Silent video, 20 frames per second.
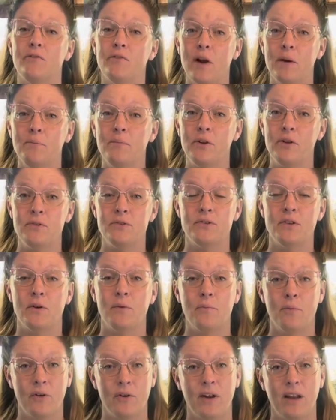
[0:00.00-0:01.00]
from
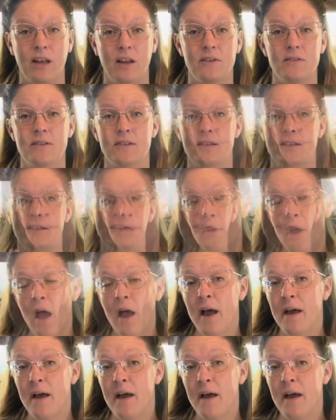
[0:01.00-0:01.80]
Bluestone Perennials. So I'll